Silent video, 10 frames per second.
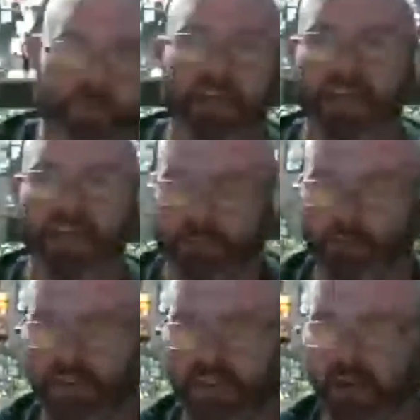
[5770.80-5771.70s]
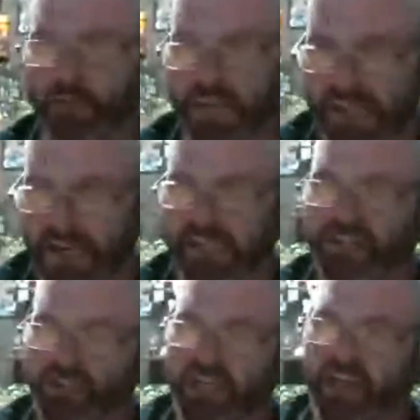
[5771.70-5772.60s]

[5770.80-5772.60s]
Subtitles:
in putting out any G.I.